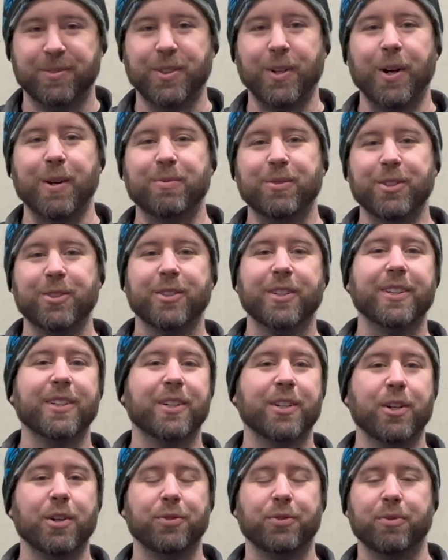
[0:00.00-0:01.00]
So I'm just going to
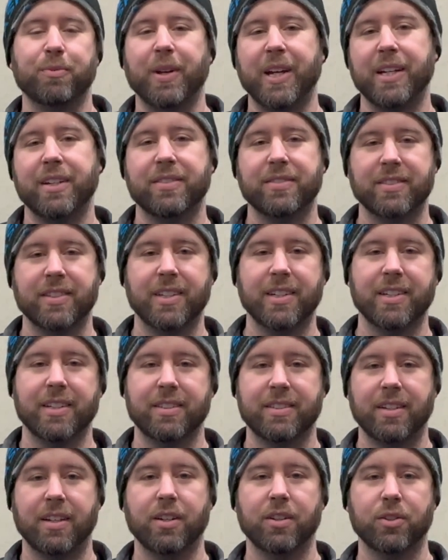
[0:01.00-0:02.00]
go from A to Z
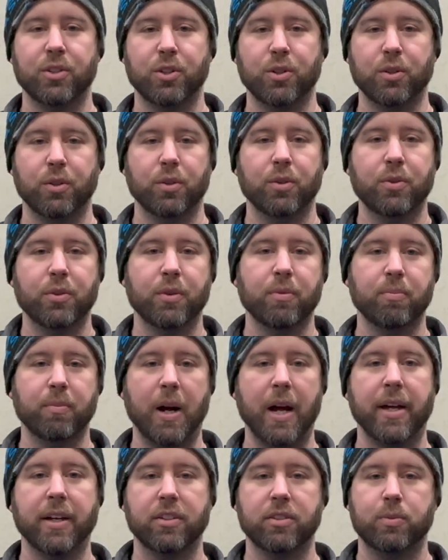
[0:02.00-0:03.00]
and tell you
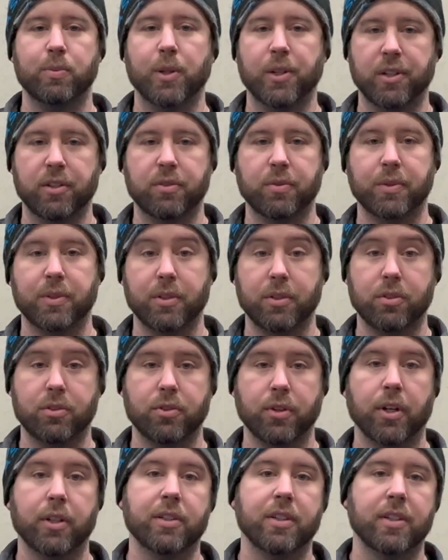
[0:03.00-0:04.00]
my experience with this
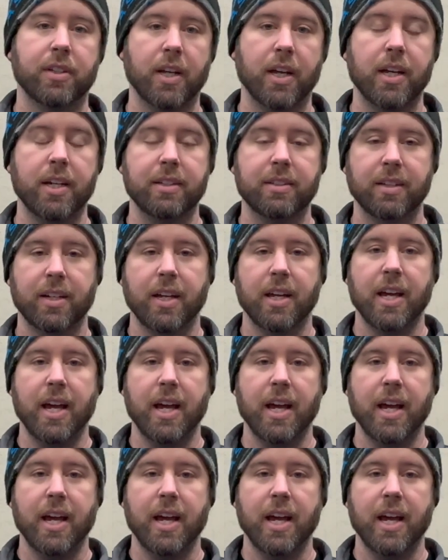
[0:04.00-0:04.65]
truck to date